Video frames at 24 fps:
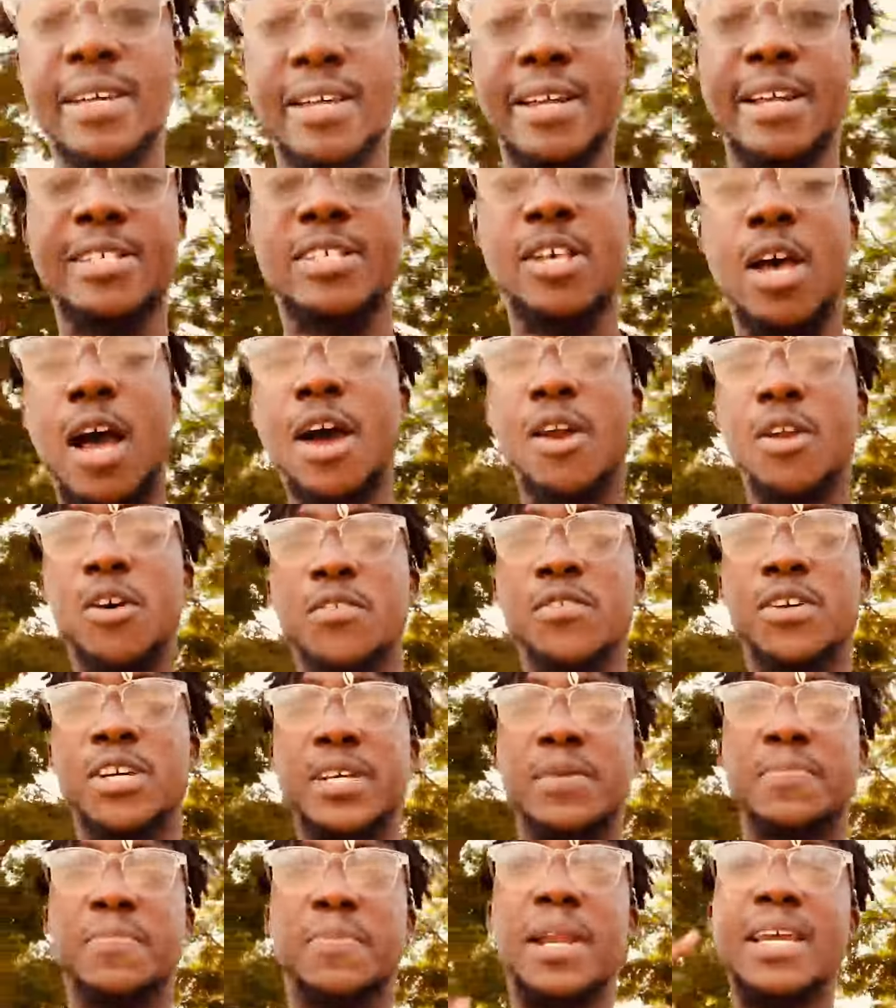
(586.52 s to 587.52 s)
It is all
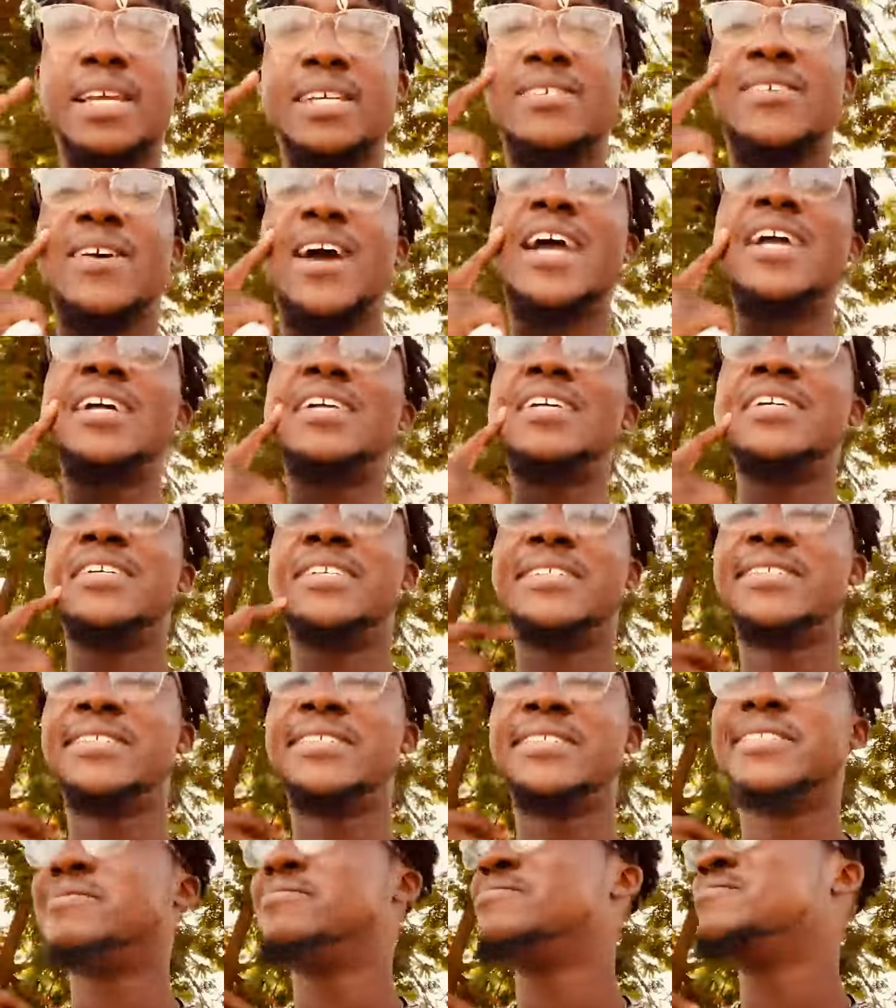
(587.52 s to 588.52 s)
over the place, right?
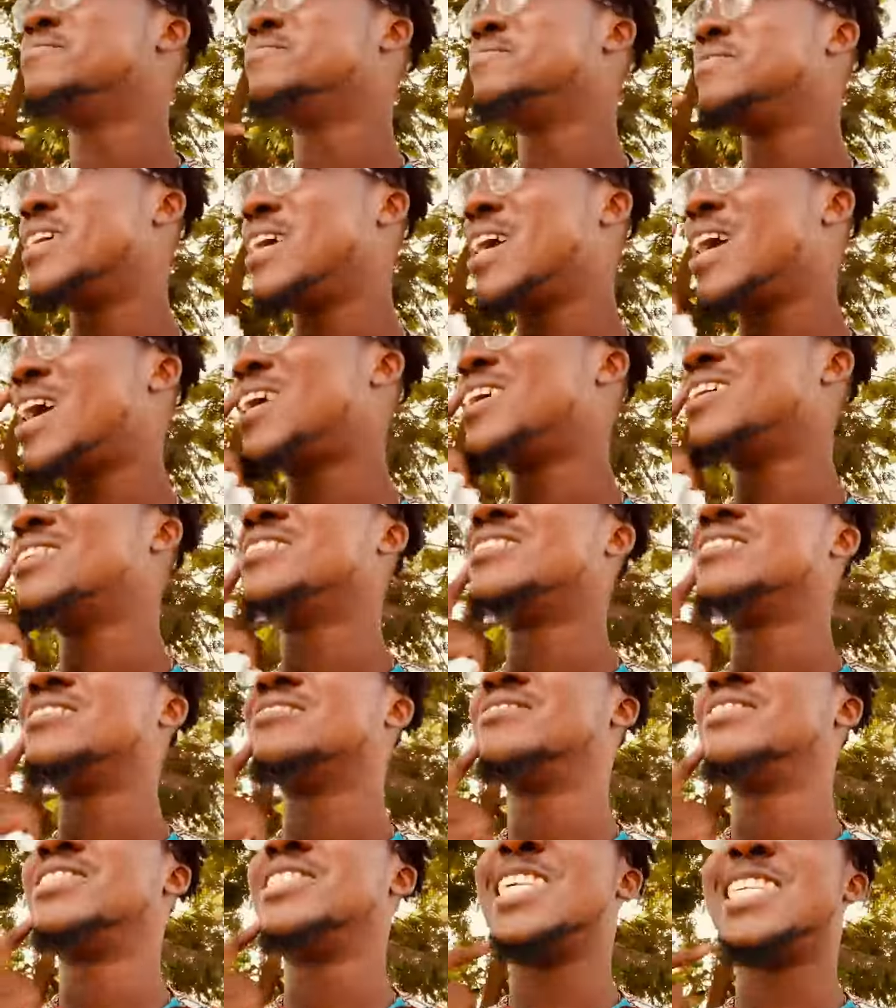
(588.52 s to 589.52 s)
Yeah.
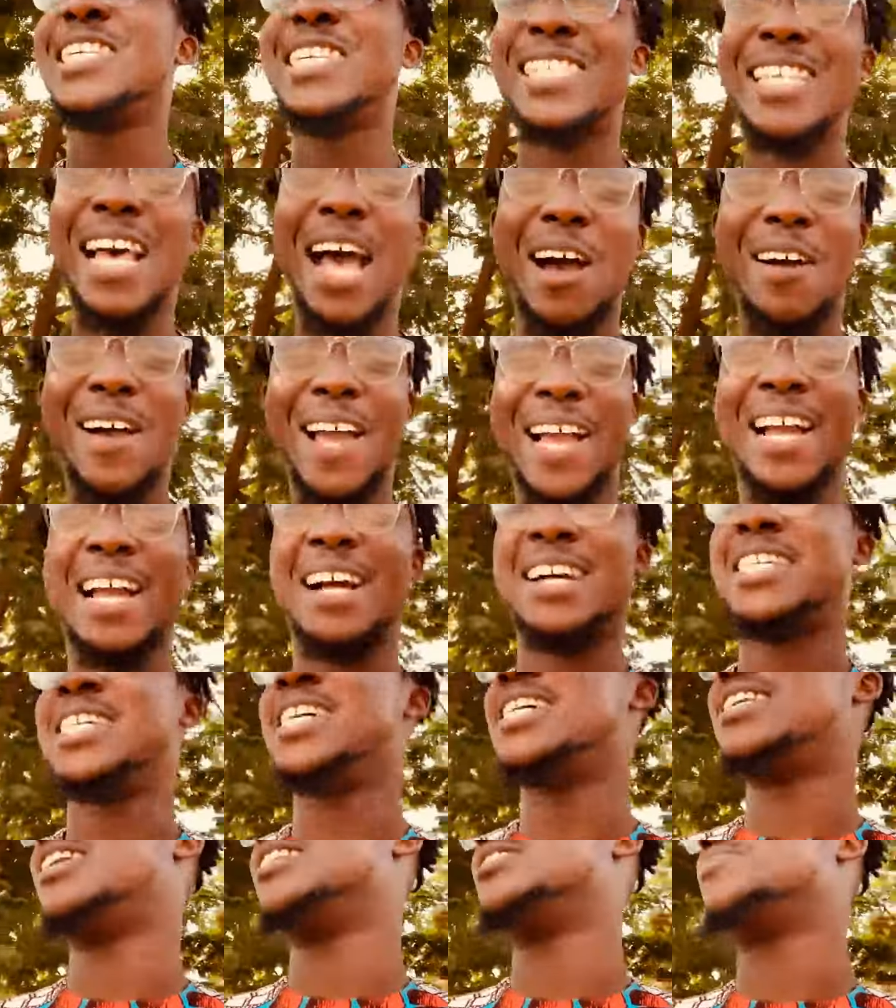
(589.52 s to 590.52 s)
This is how a
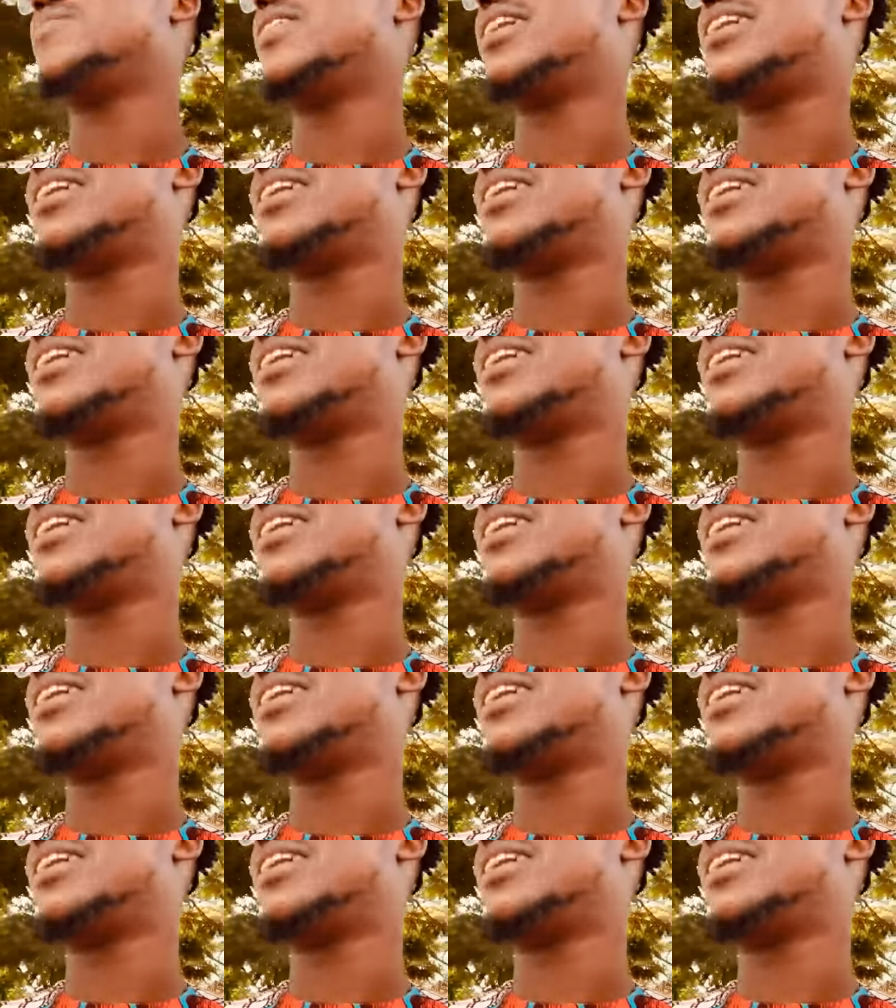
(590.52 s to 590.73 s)
Ghanaian has